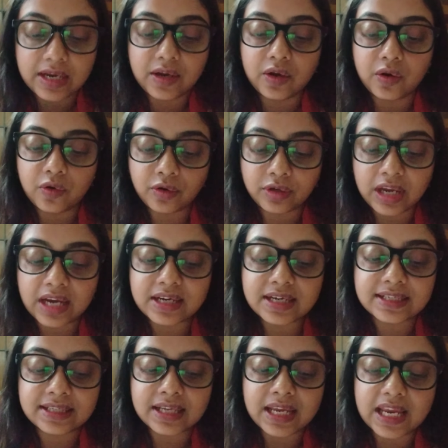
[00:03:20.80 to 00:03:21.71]
Okay, and
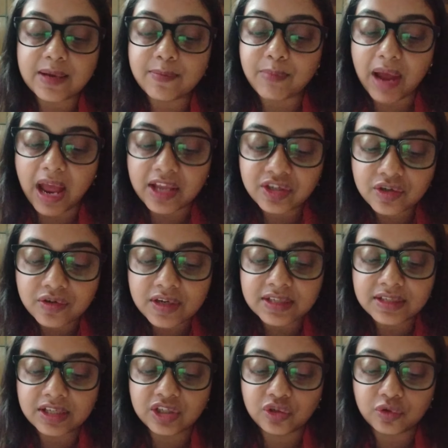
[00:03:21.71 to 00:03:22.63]
it's an imaginary
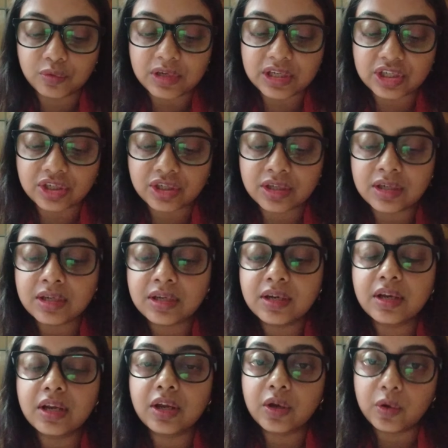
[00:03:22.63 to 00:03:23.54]
situation.
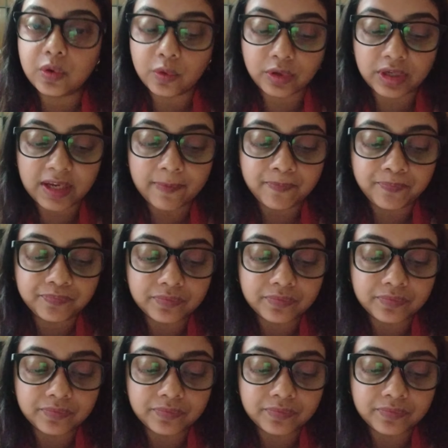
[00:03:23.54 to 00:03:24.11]
Okay.